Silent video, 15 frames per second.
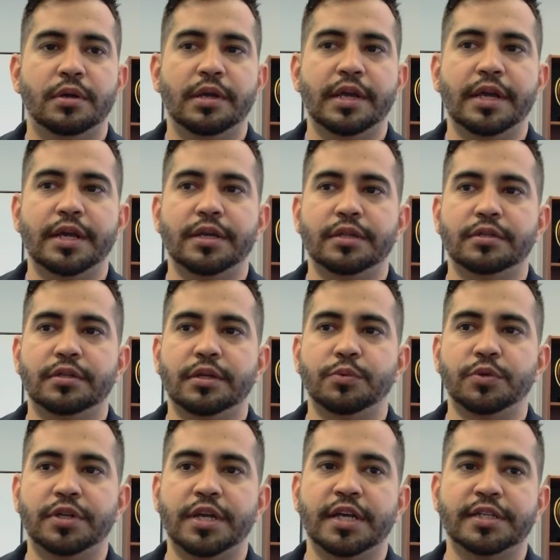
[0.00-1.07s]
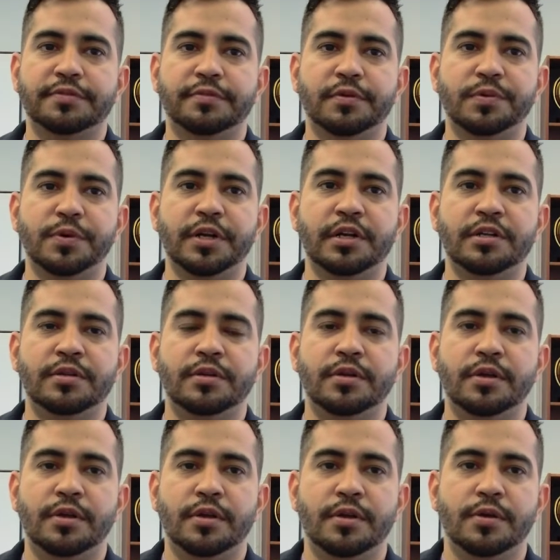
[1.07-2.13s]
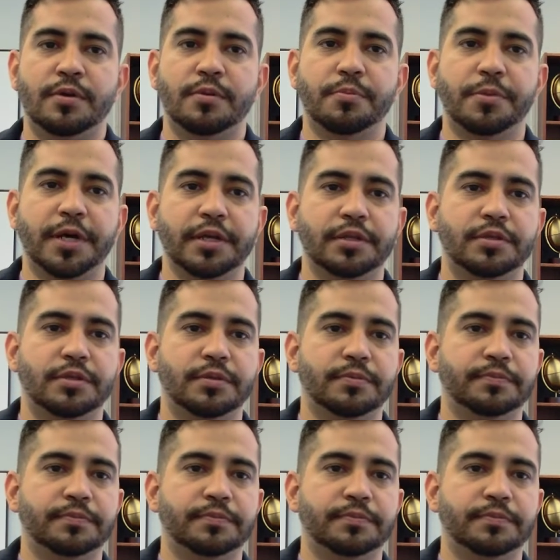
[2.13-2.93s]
and it would cash flow well, but